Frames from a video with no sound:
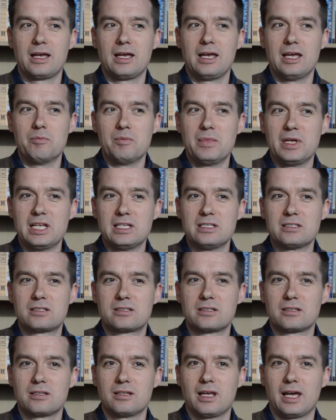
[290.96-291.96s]

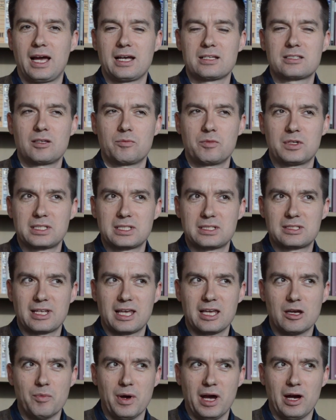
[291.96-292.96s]
It has something to
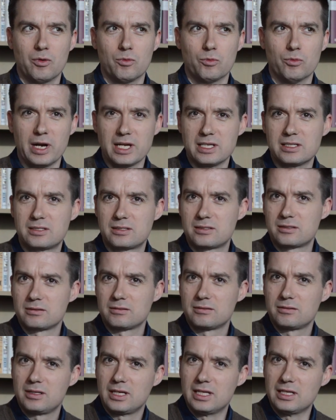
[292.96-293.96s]
say about race
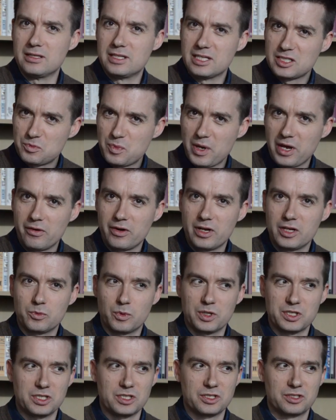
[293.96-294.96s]
in this period,
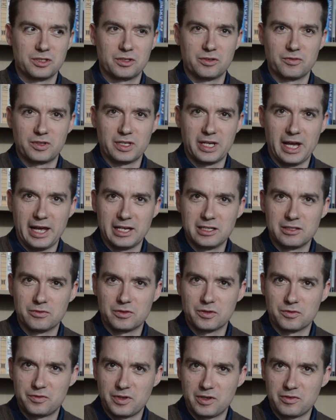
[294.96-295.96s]
which is sort of the end of
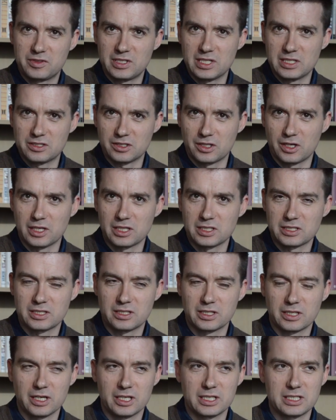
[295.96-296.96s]
the 50s and going into
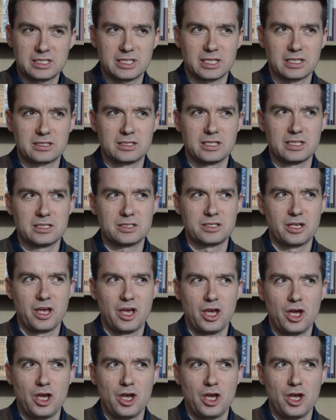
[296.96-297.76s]
the early 60s,